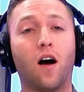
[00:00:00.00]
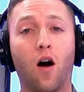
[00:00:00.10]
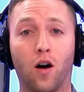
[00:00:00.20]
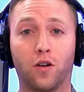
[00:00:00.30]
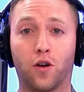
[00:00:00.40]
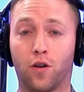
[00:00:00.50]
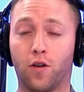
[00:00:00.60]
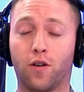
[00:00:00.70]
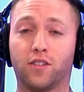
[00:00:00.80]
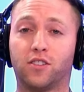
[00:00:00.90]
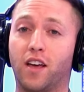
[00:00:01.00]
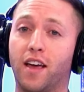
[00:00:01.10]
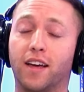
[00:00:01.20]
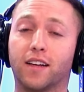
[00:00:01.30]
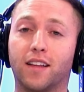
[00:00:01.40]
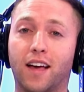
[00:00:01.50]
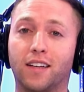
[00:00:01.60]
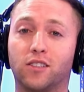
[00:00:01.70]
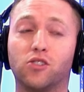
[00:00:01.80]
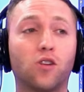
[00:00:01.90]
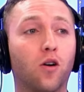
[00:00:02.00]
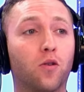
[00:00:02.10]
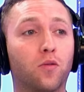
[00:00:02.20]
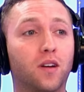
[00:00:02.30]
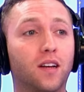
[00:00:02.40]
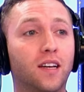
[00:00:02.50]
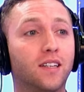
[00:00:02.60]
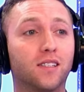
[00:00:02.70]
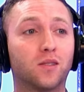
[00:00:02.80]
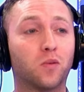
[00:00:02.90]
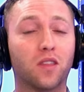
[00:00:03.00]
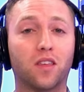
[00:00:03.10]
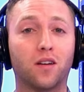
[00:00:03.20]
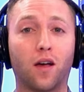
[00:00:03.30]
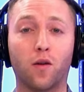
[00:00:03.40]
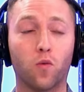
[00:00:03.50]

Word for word: on her, saying that Stone is with another